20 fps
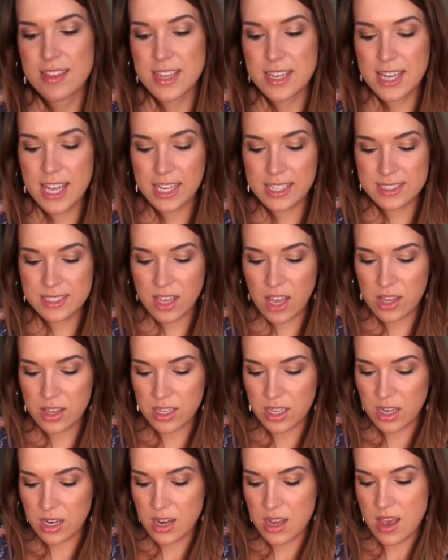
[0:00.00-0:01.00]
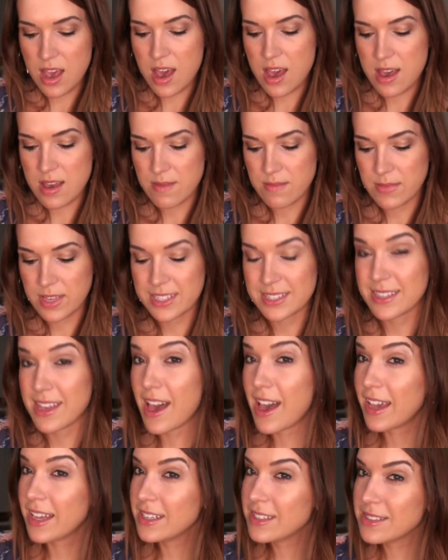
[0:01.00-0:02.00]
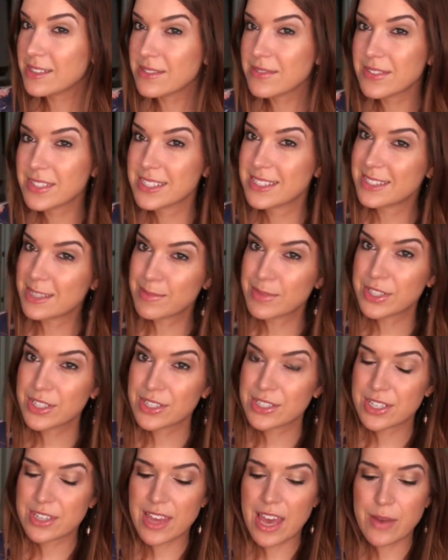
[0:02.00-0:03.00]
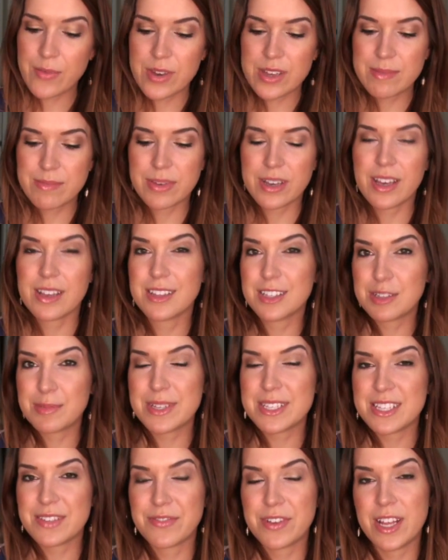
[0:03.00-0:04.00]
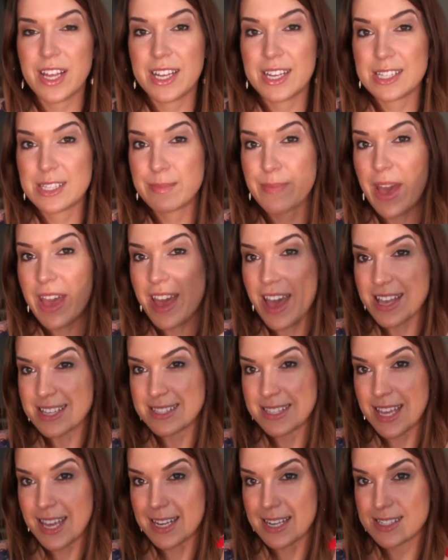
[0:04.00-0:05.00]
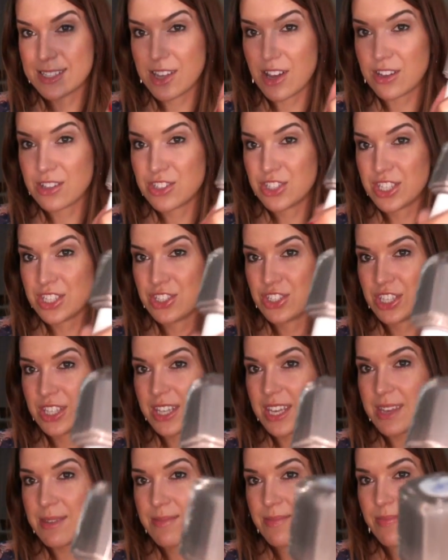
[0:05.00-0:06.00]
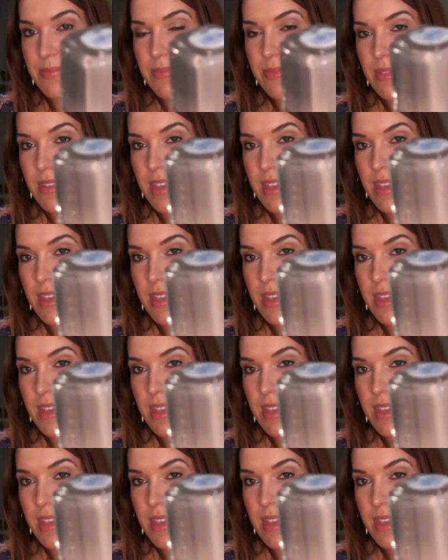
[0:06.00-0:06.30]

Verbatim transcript: The next color um, is kind of similar to that one, but a little bit different, and it's by Essie, and it's called Chinchilly.